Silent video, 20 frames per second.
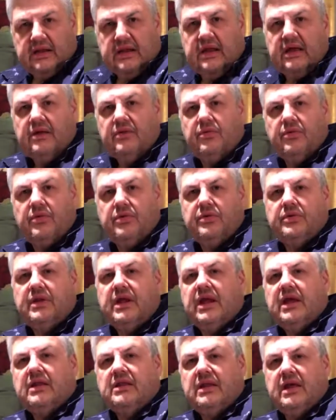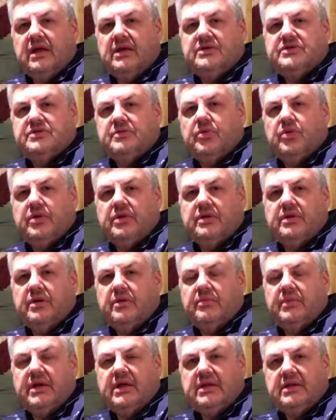They supported
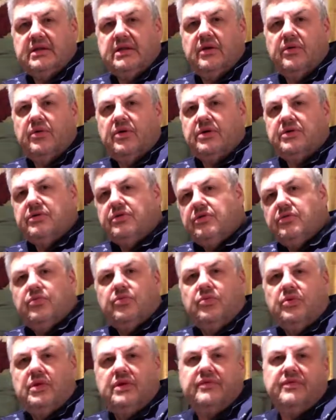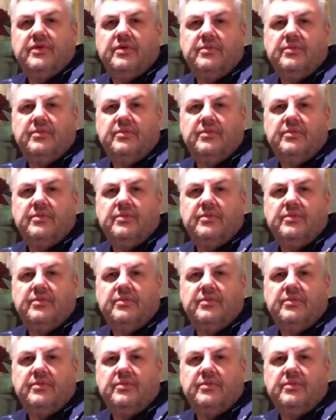their men, and they were under the rule of